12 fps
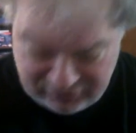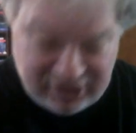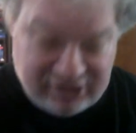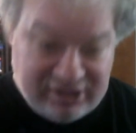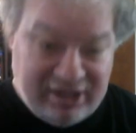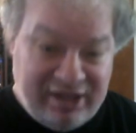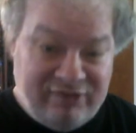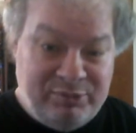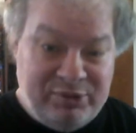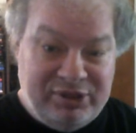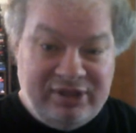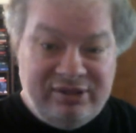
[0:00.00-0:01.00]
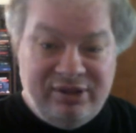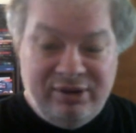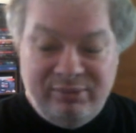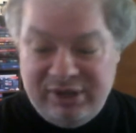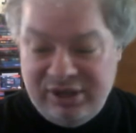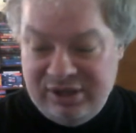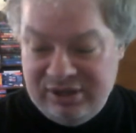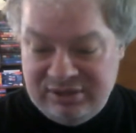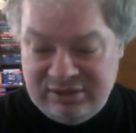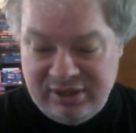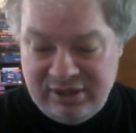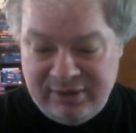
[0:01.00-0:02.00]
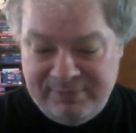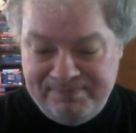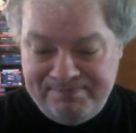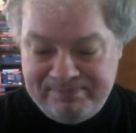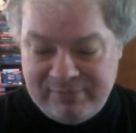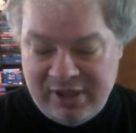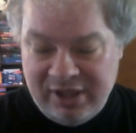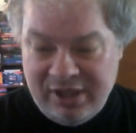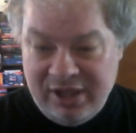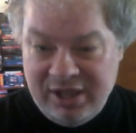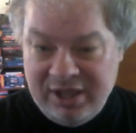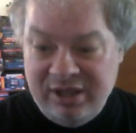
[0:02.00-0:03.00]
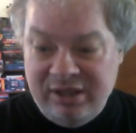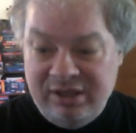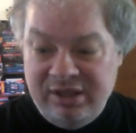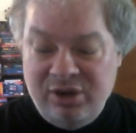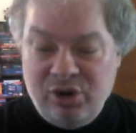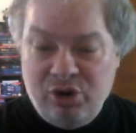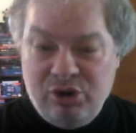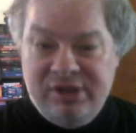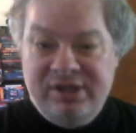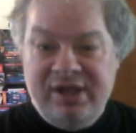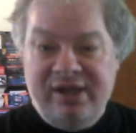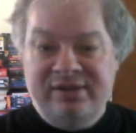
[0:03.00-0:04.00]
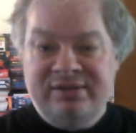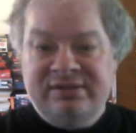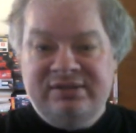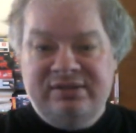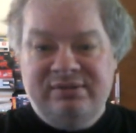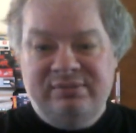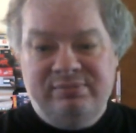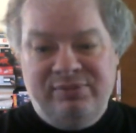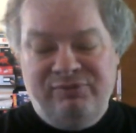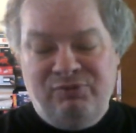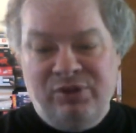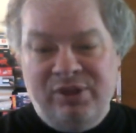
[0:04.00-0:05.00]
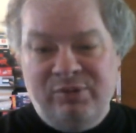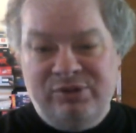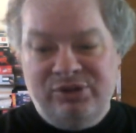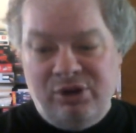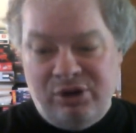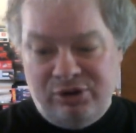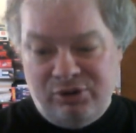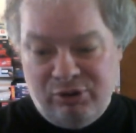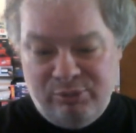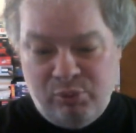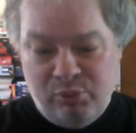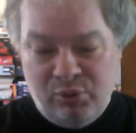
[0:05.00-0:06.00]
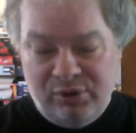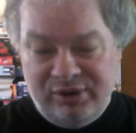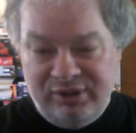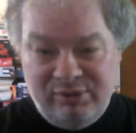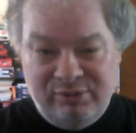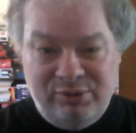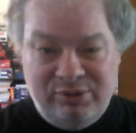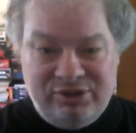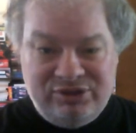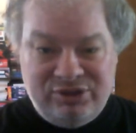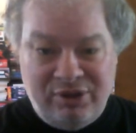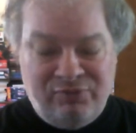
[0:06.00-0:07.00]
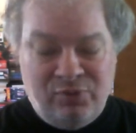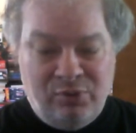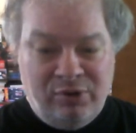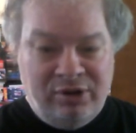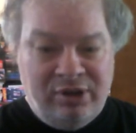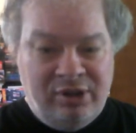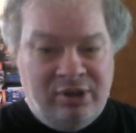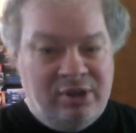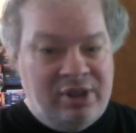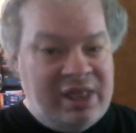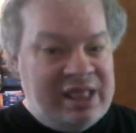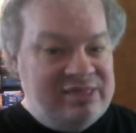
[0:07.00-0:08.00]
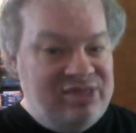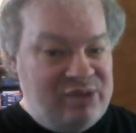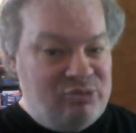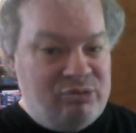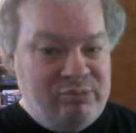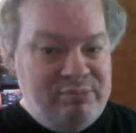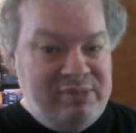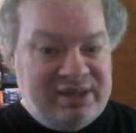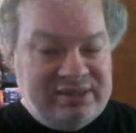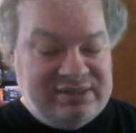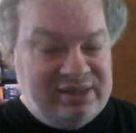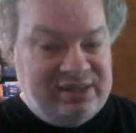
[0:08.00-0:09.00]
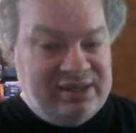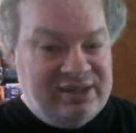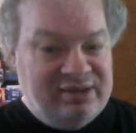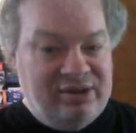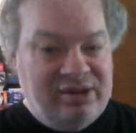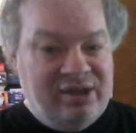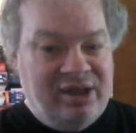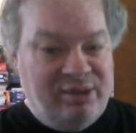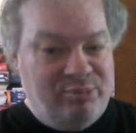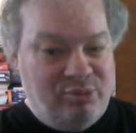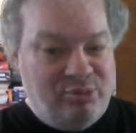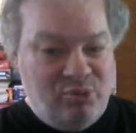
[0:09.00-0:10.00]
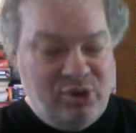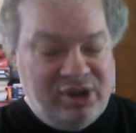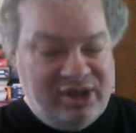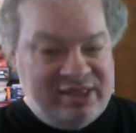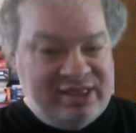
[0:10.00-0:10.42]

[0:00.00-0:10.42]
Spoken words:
they have to put that there because in the early days, before they went to hardcore porn and they were doing softcore, they were mixing it up with